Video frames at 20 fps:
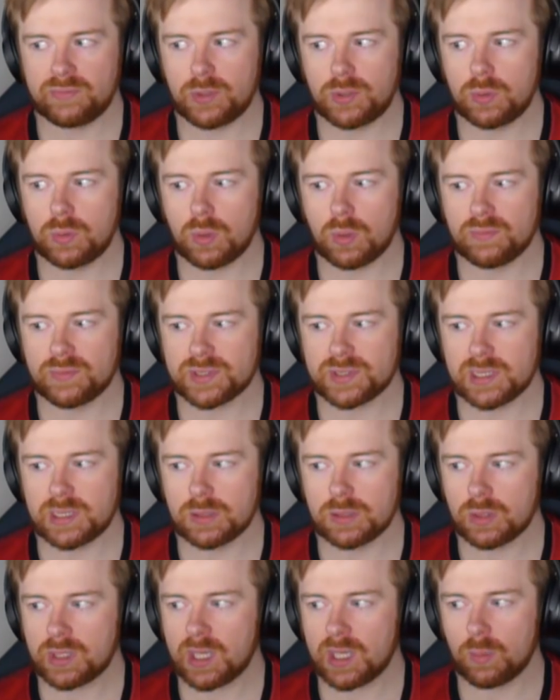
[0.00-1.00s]
you obviously
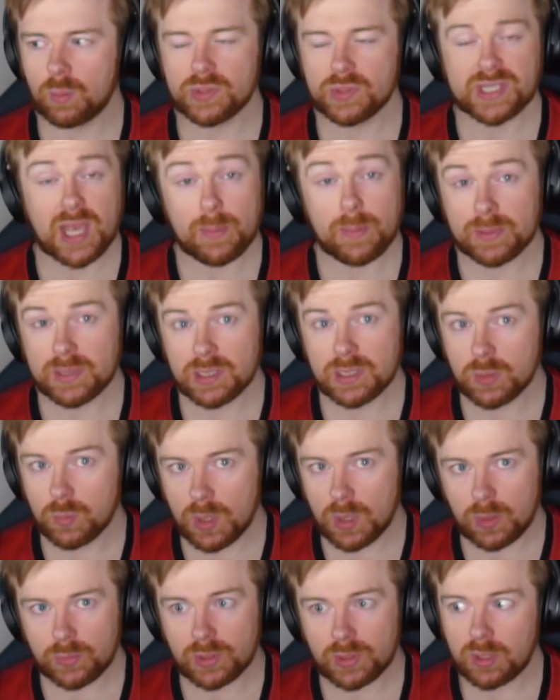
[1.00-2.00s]
look at what's happened in the world,